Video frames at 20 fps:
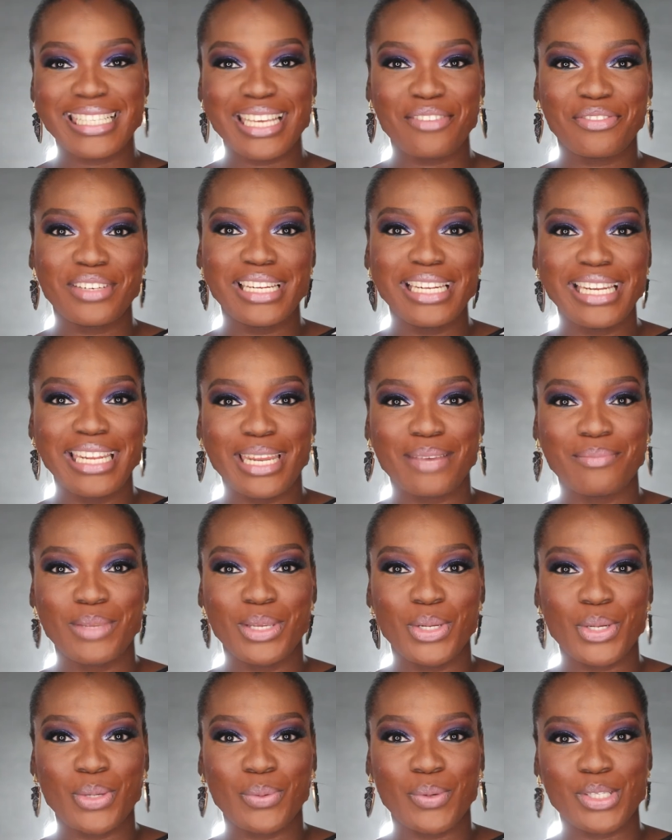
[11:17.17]
Definitely let
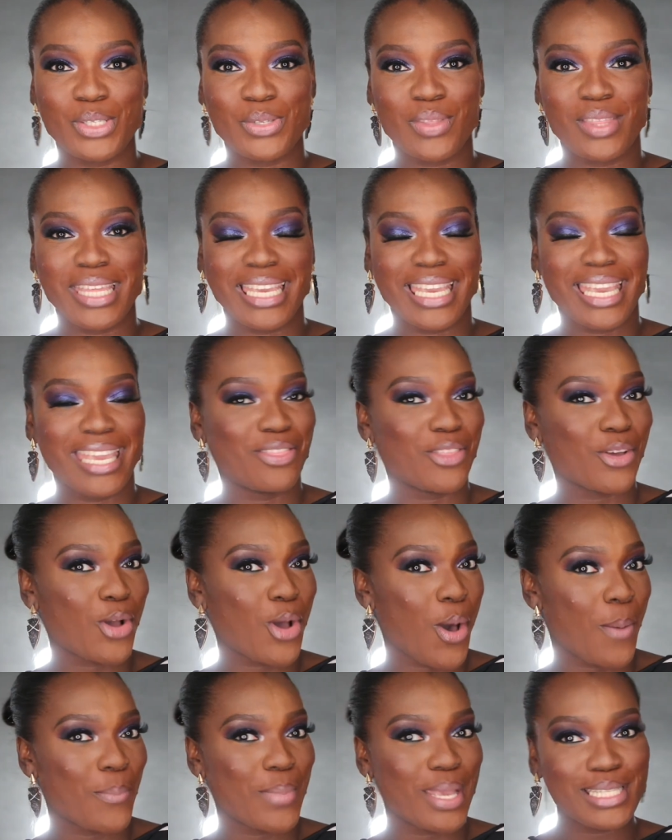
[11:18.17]
me know what you think in the
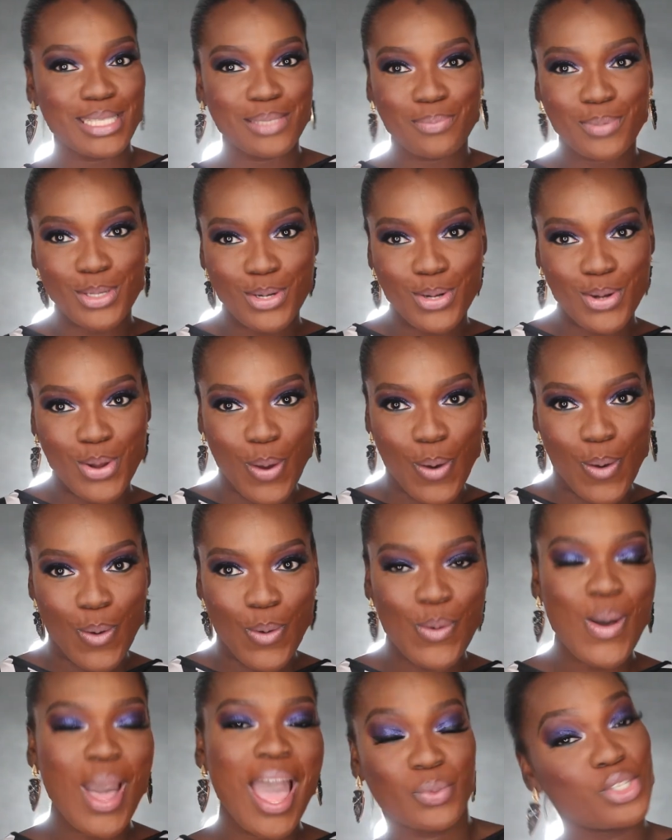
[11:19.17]
comments
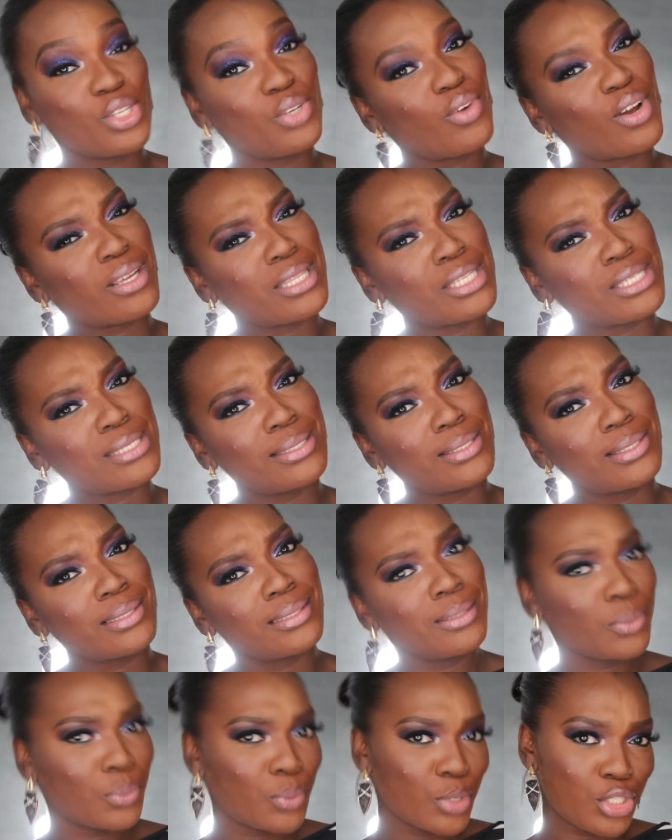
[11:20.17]
below. Would you rock this look?
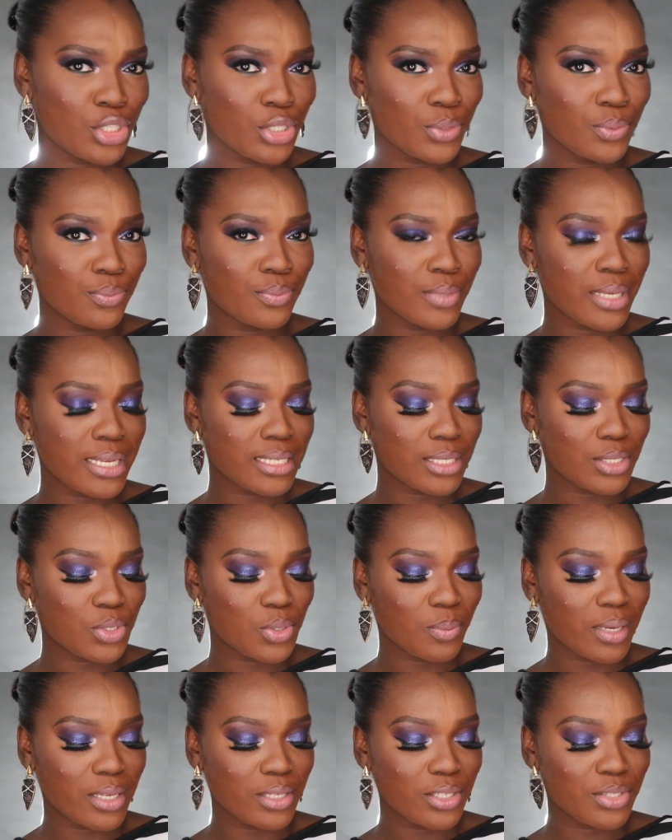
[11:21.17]
Would you? Is it
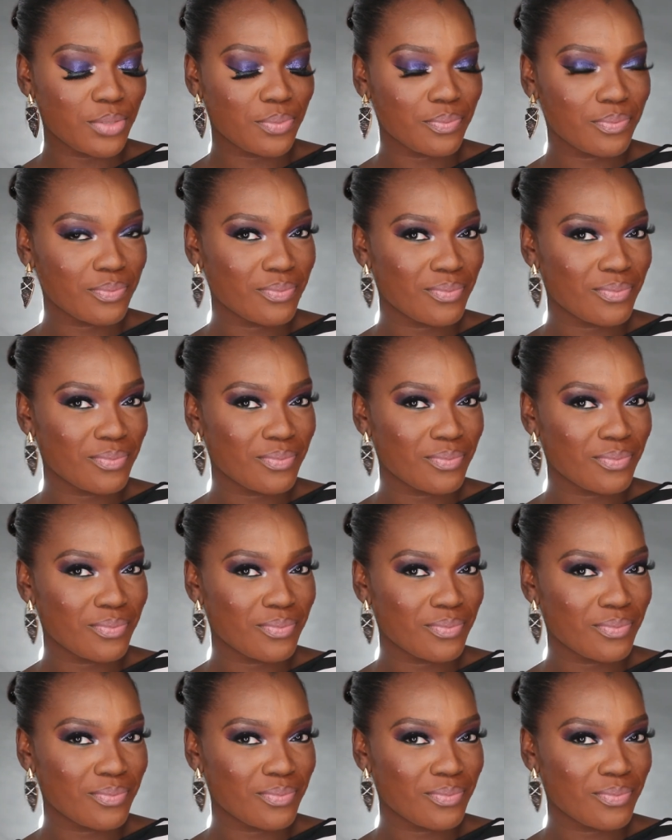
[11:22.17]
too much?